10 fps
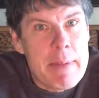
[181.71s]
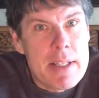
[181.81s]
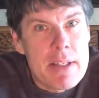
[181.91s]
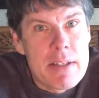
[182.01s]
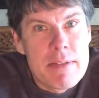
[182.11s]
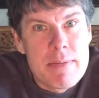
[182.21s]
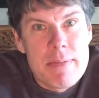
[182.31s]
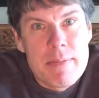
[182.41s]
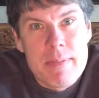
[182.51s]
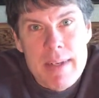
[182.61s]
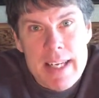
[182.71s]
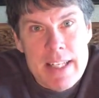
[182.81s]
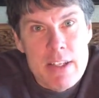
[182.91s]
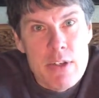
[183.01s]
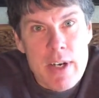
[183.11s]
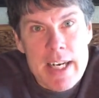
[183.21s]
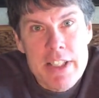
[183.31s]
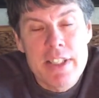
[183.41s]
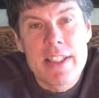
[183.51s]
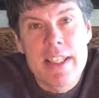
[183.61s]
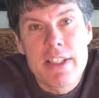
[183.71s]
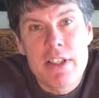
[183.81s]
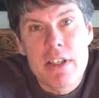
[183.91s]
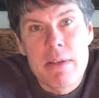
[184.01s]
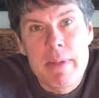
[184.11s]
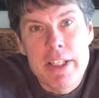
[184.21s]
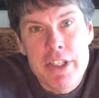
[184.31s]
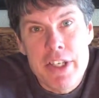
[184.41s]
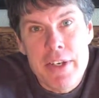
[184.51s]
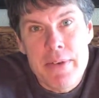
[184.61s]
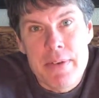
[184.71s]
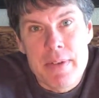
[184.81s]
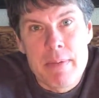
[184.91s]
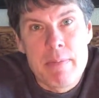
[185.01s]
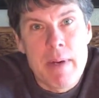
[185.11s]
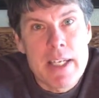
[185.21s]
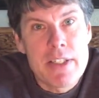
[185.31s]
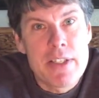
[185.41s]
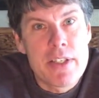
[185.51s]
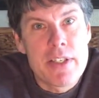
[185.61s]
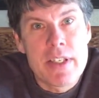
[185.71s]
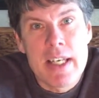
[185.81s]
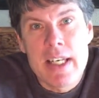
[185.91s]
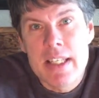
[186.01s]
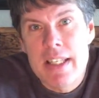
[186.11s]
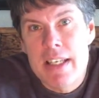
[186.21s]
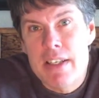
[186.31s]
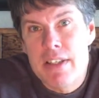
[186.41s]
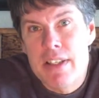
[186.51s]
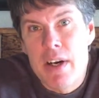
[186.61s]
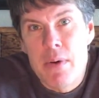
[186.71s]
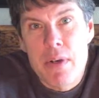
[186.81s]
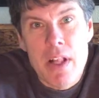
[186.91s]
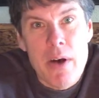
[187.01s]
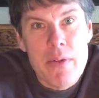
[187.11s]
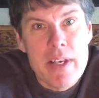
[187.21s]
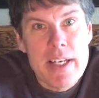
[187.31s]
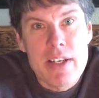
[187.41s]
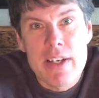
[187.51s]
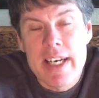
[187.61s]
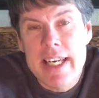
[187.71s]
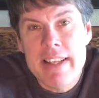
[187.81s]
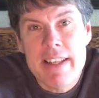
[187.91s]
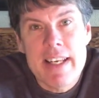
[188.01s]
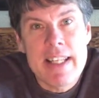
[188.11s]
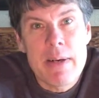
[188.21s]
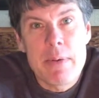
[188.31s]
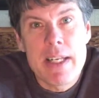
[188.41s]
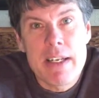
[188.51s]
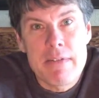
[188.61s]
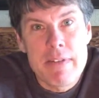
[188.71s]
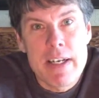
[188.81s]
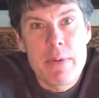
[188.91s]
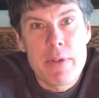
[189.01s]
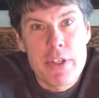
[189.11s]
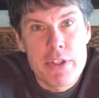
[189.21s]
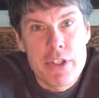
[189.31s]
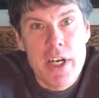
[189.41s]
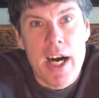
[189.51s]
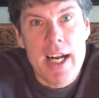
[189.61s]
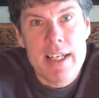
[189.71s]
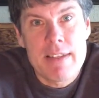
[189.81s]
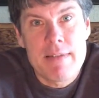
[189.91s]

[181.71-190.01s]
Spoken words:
at in the direction that you're going to be shooting. Make sure that there's no clothing or anything that would interfere with your shot.